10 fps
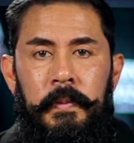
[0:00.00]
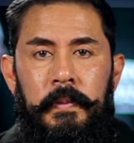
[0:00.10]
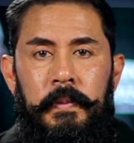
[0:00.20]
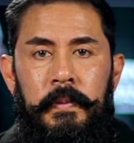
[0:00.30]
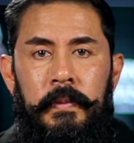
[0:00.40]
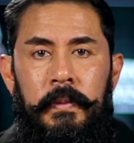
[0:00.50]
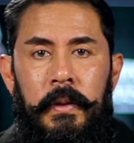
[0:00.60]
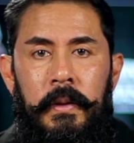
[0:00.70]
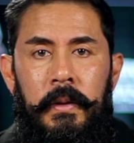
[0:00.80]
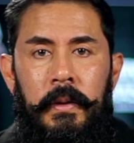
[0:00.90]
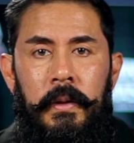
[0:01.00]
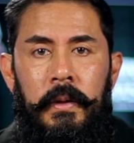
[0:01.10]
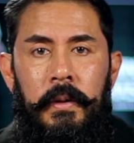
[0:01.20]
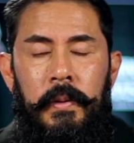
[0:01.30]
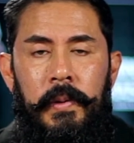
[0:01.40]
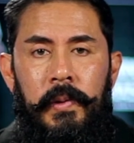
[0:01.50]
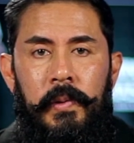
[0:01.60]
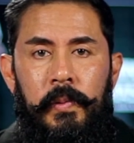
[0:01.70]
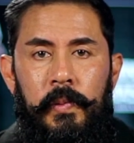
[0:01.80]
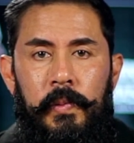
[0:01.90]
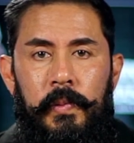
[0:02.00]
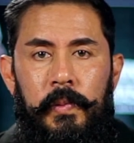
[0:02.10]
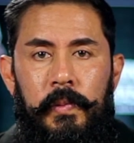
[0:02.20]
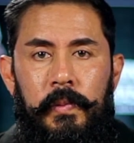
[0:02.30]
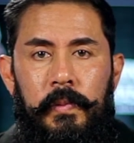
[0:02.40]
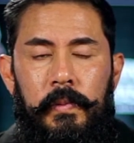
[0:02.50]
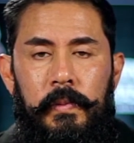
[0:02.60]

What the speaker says: Nothing is said.